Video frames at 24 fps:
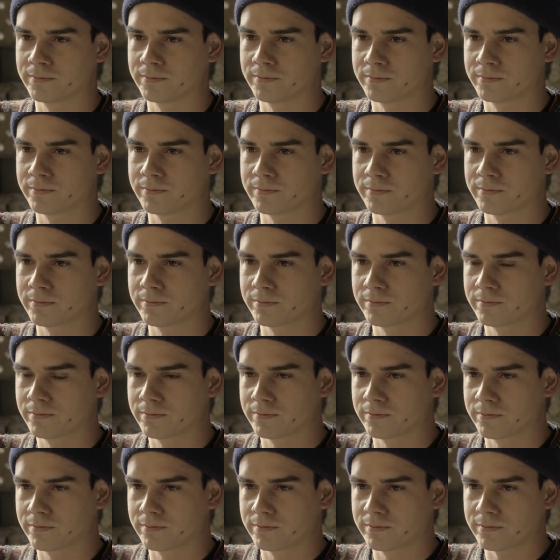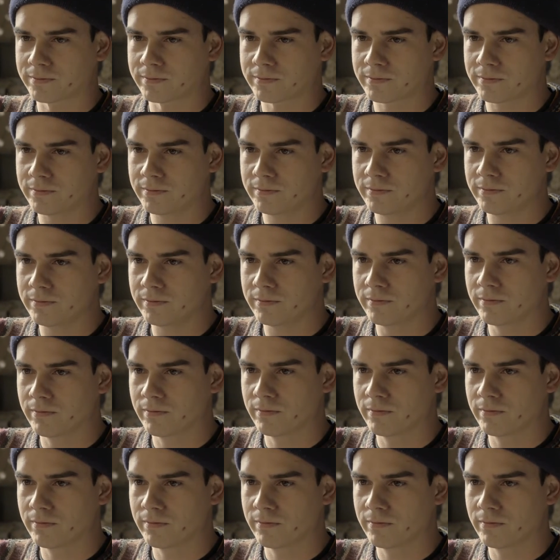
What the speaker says: No one is speaking in this clip.